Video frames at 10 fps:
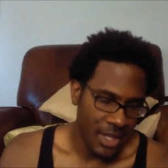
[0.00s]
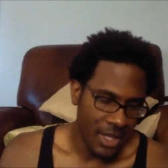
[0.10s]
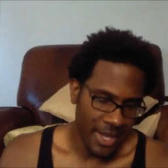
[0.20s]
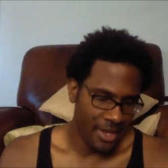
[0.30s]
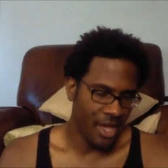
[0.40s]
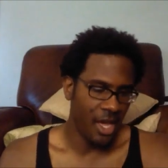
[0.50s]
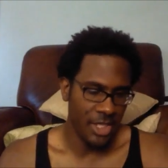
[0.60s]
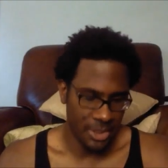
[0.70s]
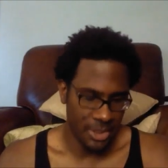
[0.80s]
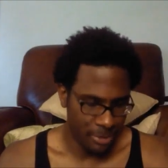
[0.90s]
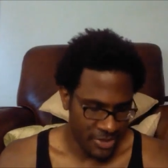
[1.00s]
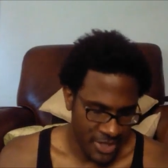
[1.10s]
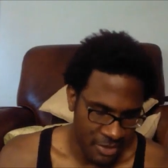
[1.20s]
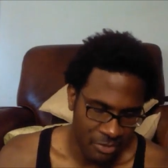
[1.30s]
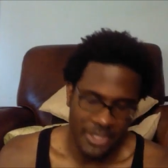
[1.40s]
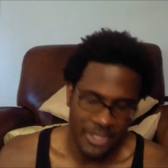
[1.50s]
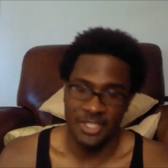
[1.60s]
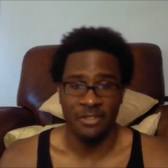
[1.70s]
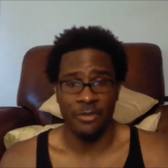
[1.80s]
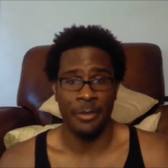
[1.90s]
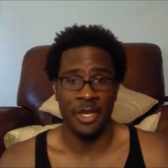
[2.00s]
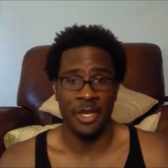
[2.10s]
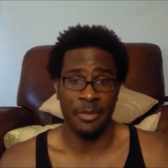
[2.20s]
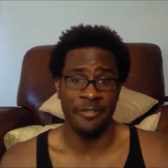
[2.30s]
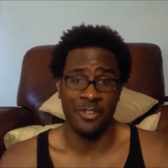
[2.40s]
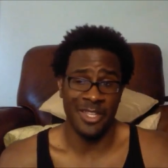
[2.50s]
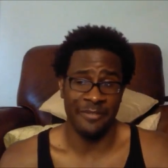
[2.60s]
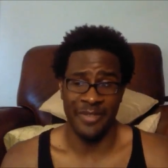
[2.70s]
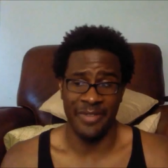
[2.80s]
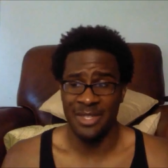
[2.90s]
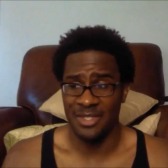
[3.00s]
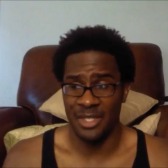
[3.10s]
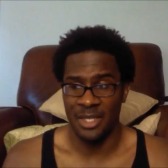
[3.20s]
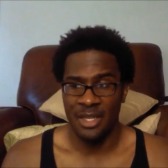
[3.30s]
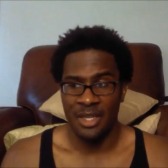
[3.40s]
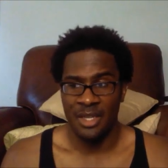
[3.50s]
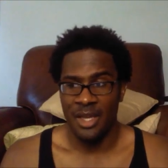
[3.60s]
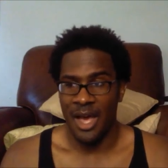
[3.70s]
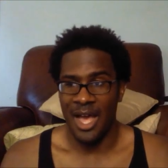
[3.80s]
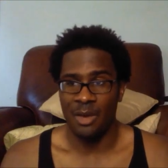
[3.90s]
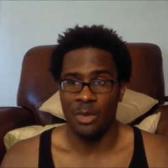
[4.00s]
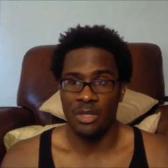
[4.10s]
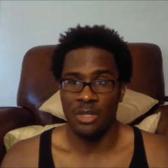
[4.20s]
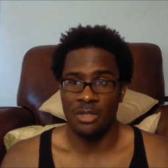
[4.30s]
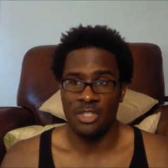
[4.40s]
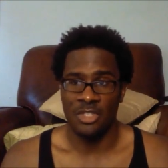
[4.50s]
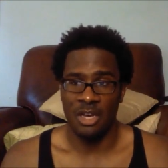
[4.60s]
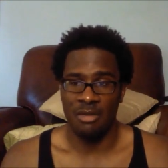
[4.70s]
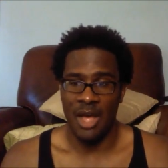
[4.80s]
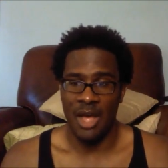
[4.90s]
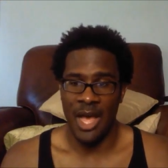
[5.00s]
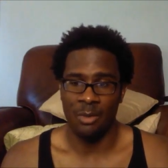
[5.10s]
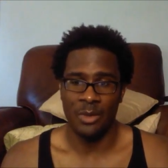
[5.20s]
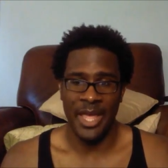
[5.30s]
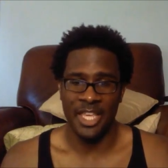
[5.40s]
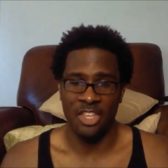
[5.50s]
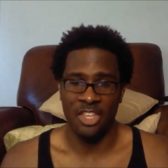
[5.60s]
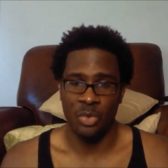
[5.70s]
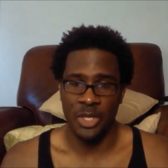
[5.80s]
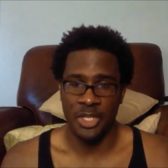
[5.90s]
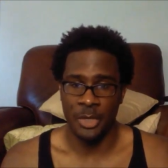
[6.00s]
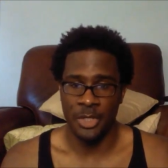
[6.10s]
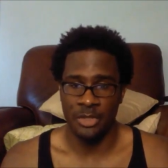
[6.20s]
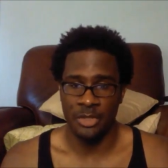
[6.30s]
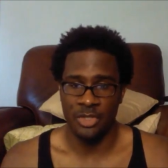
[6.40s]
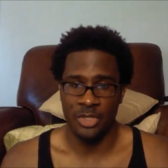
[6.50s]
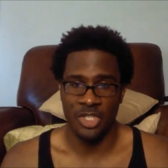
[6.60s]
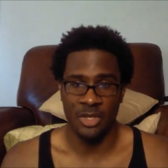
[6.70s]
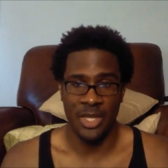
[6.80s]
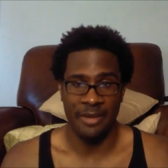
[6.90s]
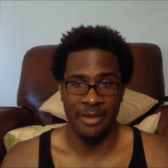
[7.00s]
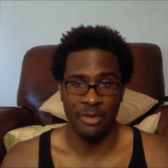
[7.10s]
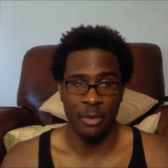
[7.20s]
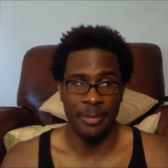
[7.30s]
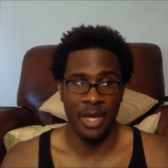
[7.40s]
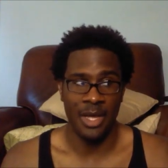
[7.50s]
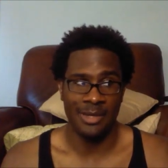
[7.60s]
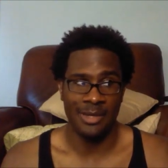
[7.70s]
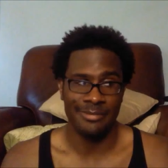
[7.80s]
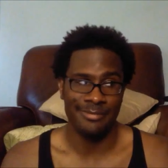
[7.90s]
like, a hundred percent reason for me to be fully invested. I will, you know, I will like you and deal with you to a certain level, but